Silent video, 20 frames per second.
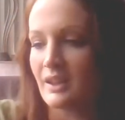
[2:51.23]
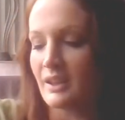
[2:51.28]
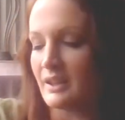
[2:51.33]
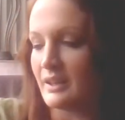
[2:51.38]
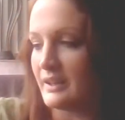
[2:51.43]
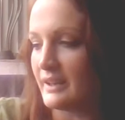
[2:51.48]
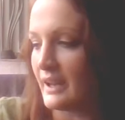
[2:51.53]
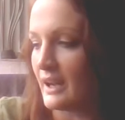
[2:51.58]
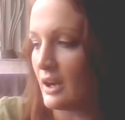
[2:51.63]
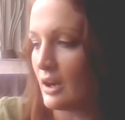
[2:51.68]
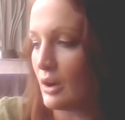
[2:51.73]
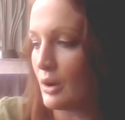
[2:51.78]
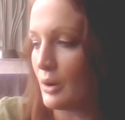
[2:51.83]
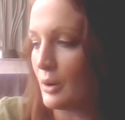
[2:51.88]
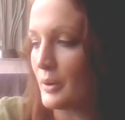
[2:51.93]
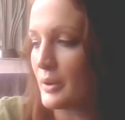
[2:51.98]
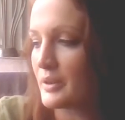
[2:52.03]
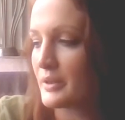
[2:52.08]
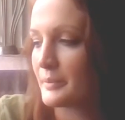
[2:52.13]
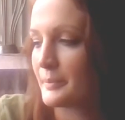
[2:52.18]

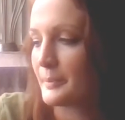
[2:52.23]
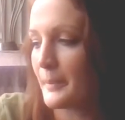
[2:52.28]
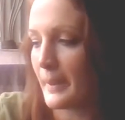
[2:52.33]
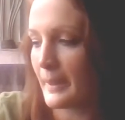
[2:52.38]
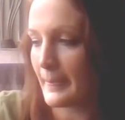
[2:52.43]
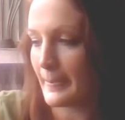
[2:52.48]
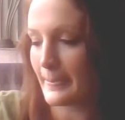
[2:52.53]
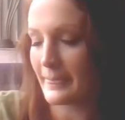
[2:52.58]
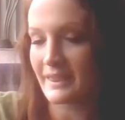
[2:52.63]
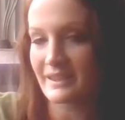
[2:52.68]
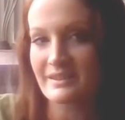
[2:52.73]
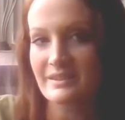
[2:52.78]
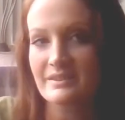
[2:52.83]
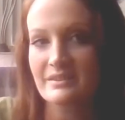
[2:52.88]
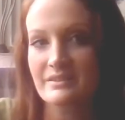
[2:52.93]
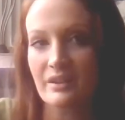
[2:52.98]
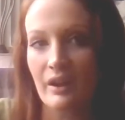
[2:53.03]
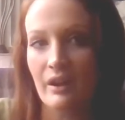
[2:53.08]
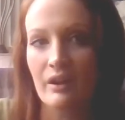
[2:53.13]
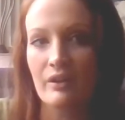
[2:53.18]
Now, this
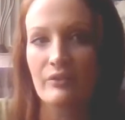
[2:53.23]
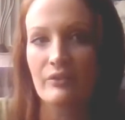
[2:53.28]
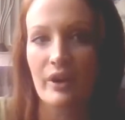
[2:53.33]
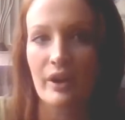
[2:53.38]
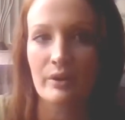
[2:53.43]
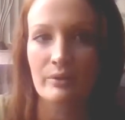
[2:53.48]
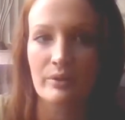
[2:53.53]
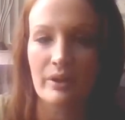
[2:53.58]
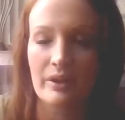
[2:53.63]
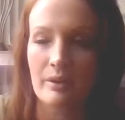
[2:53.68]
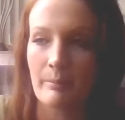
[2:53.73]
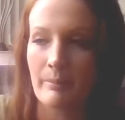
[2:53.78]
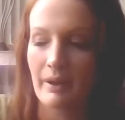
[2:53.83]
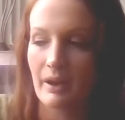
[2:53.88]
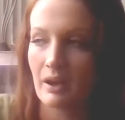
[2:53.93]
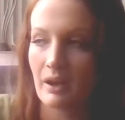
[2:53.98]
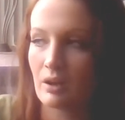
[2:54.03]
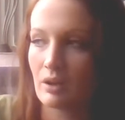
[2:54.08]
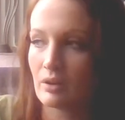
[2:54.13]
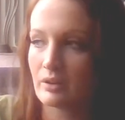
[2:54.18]
stuff I read
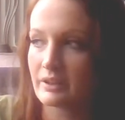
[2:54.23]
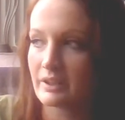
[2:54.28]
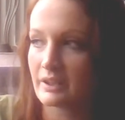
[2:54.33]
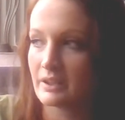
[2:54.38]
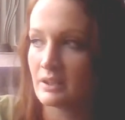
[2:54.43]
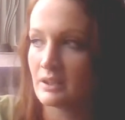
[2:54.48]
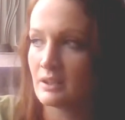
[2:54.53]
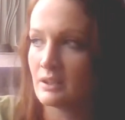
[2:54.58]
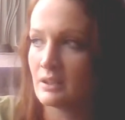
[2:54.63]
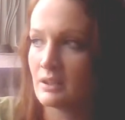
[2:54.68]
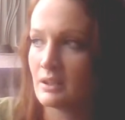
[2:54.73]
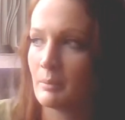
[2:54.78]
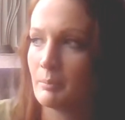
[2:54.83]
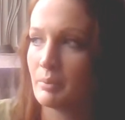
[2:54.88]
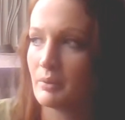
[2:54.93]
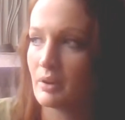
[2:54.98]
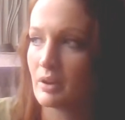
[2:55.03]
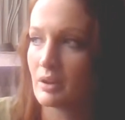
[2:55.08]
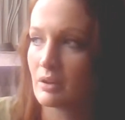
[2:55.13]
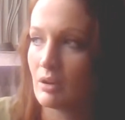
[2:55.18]
about in a
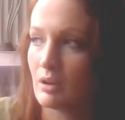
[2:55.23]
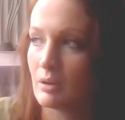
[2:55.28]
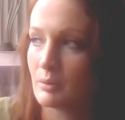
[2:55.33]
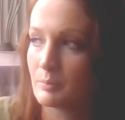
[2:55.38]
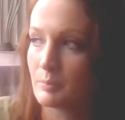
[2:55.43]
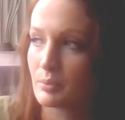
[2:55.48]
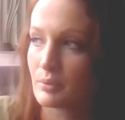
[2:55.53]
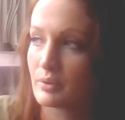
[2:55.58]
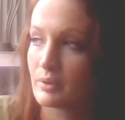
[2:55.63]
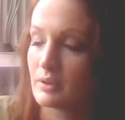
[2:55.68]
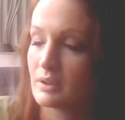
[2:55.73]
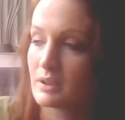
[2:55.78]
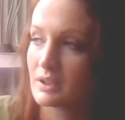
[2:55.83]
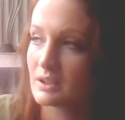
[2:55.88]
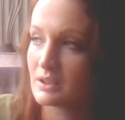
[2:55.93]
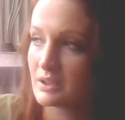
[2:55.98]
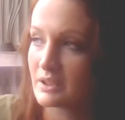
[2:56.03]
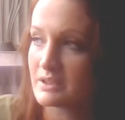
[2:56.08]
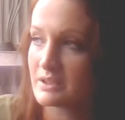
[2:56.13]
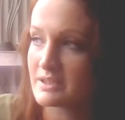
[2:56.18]
book called
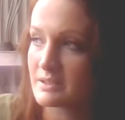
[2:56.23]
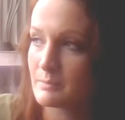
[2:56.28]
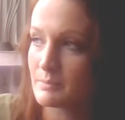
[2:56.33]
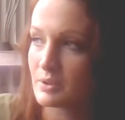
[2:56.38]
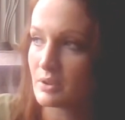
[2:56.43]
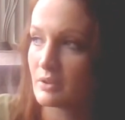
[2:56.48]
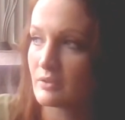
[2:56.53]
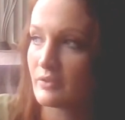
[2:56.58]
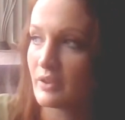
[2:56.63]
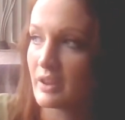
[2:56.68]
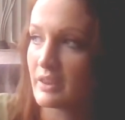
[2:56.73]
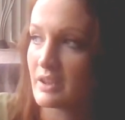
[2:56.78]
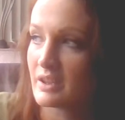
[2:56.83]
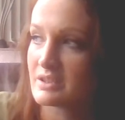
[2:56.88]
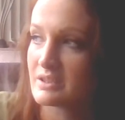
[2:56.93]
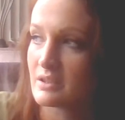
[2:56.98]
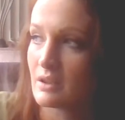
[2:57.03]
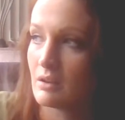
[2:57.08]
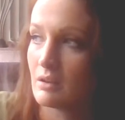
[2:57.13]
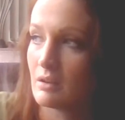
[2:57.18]
Cleanse and Purify
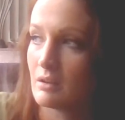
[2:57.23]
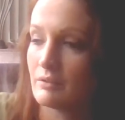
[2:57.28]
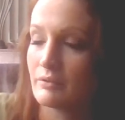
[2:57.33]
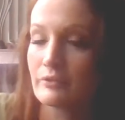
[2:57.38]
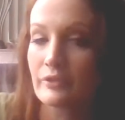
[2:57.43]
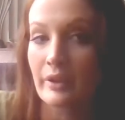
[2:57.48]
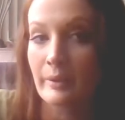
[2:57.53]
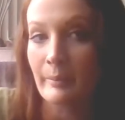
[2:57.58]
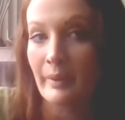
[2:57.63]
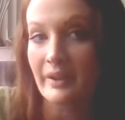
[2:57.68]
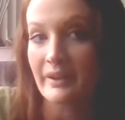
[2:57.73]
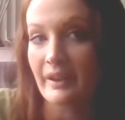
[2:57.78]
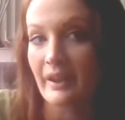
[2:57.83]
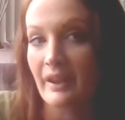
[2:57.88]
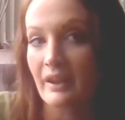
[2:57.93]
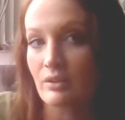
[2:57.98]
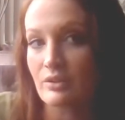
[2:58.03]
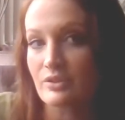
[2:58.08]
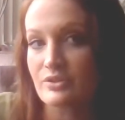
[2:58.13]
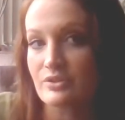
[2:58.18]
Thyself, and my
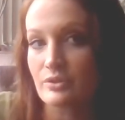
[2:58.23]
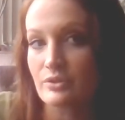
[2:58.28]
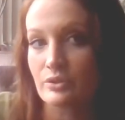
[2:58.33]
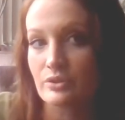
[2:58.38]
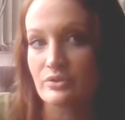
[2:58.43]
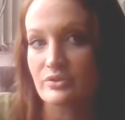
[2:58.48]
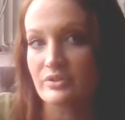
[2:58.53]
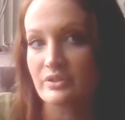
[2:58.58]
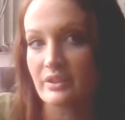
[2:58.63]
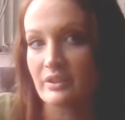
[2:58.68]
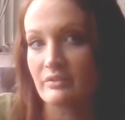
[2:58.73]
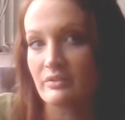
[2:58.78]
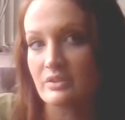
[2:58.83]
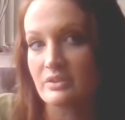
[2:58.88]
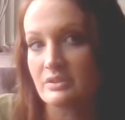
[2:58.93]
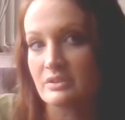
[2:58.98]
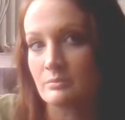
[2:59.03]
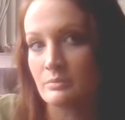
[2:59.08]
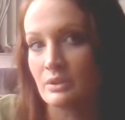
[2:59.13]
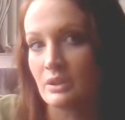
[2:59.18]
dad also used to give it
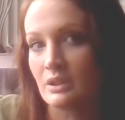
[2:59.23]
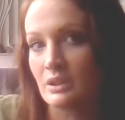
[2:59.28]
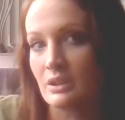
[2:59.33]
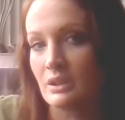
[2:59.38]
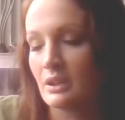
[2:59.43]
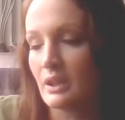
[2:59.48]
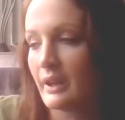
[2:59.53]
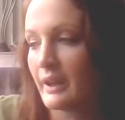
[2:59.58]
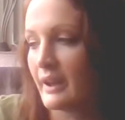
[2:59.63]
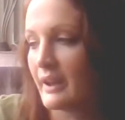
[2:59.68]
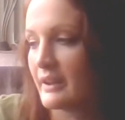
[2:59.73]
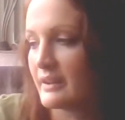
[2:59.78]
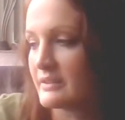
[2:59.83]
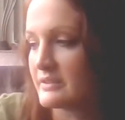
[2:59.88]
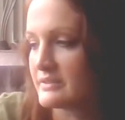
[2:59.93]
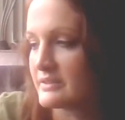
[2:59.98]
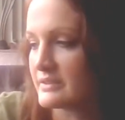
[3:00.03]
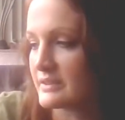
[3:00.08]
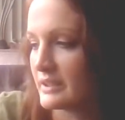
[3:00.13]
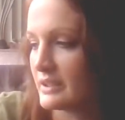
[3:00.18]
to me
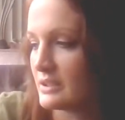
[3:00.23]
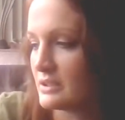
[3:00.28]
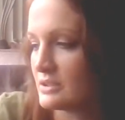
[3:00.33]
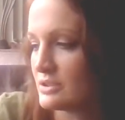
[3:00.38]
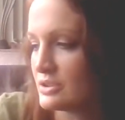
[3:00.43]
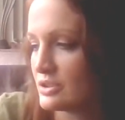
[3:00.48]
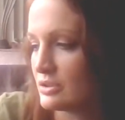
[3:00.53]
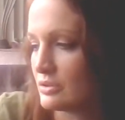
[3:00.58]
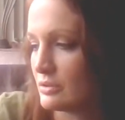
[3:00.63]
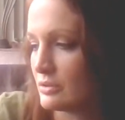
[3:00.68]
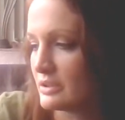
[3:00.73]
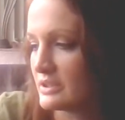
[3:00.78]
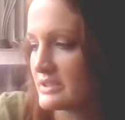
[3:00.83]
as a kid too.